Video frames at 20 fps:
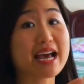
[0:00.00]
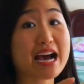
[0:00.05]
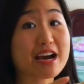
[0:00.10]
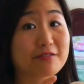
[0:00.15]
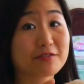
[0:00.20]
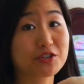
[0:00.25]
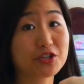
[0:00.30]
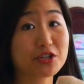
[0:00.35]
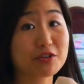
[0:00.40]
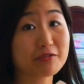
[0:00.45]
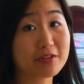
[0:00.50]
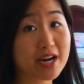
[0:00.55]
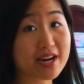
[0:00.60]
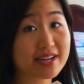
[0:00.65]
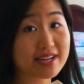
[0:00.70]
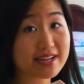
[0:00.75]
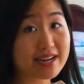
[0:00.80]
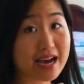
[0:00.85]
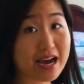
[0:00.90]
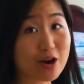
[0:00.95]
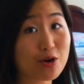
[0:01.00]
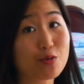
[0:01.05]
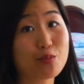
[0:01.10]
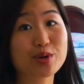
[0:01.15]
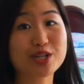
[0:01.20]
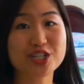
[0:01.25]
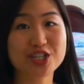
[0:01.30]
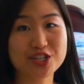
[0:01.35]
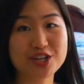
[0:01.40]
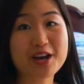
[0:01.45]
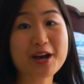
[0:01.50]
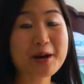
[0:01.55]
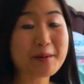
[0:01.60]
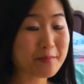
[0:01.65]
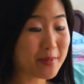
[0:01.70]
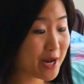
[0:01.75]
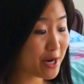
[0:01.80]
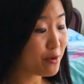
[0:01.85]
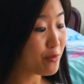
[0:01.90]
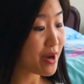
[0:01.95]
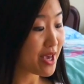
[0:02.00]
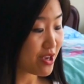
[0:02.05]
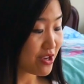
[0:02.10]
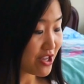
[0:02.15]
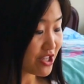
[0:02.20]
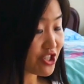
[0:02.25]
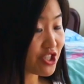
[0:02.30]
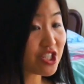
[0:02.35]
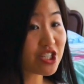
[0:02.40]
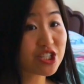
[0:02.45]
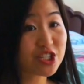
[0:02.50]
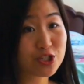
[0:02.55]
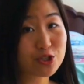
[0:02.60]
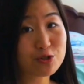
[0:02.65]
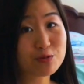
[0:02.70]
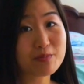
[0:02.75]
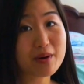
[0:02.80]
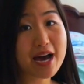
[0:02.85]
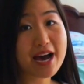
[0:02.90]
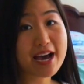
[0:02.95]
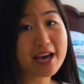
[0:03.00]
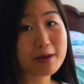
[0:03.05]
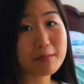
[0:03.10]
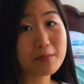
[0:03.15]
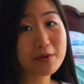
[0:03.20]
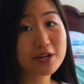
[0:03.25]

after you cut it out, which by the way you can just do by